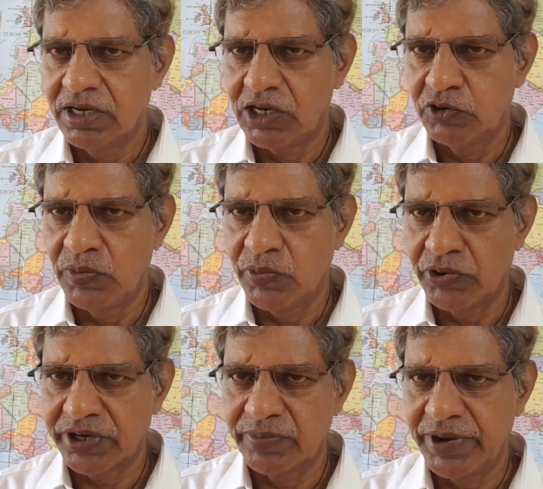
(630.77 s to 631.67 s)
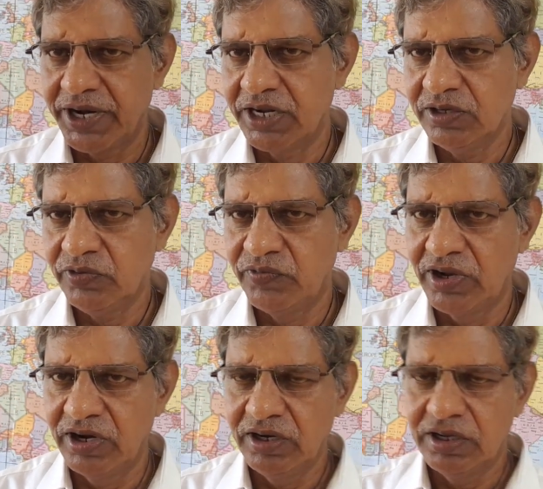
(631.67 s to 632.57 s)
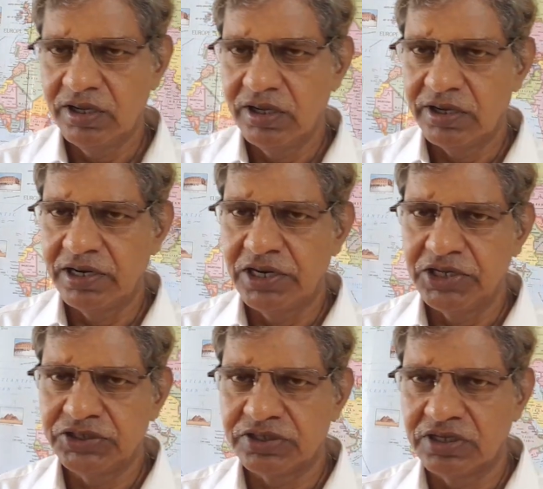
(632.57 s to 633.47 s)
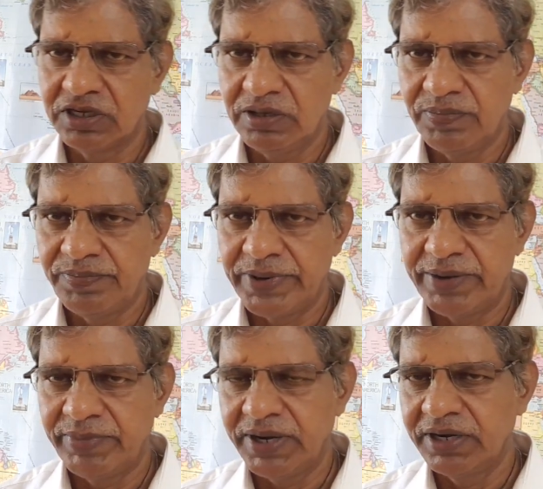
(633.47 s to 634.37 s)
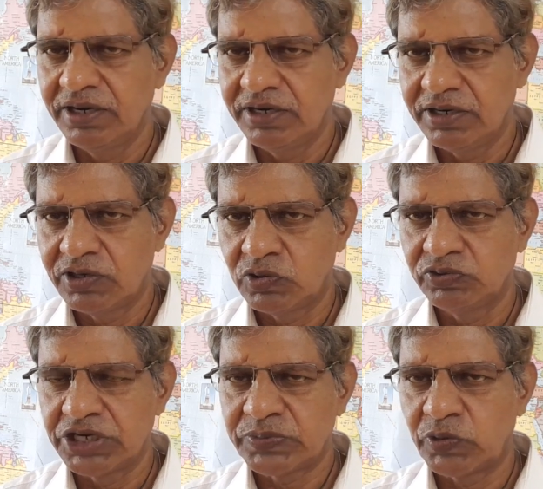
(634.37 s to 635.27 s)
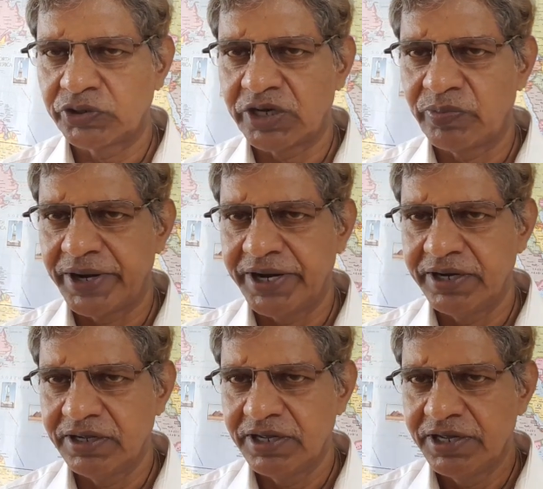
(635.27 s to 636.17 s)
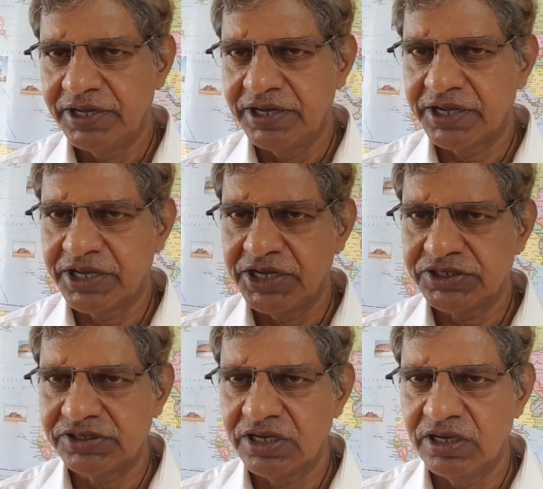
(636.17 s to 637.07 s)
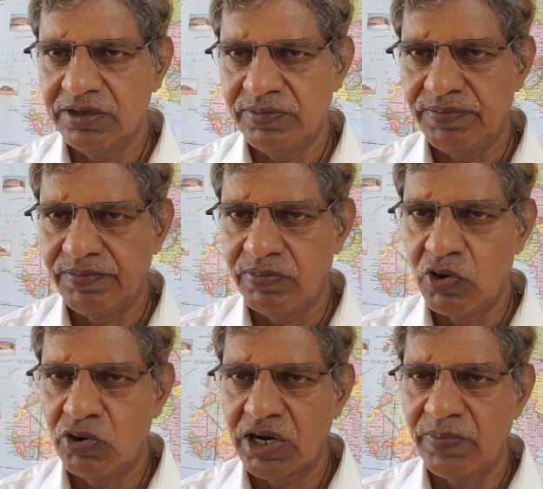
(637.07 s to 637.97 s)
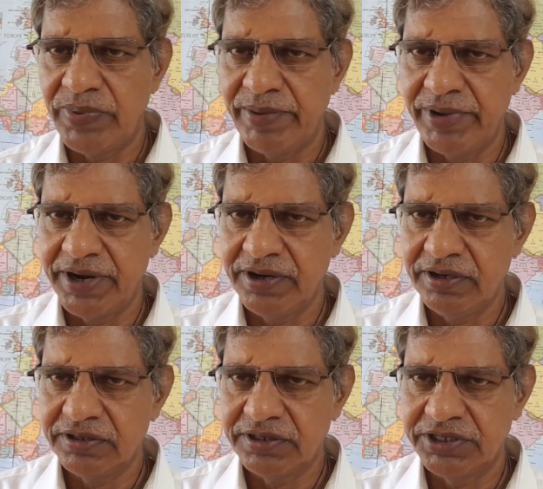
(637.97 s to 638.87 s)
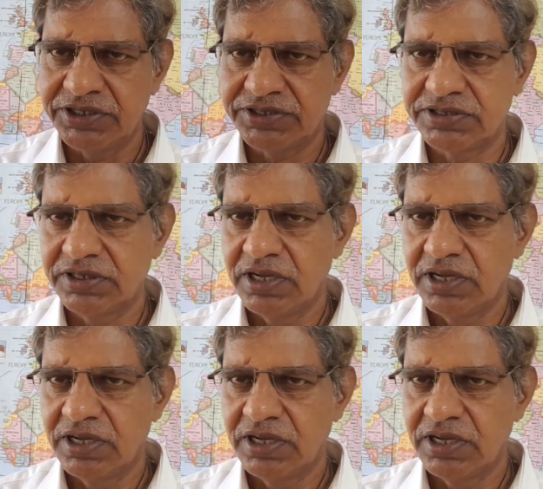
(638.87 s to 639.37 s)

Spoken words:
Now importer bank will release the payment to the exporter bank in case the mode of payment is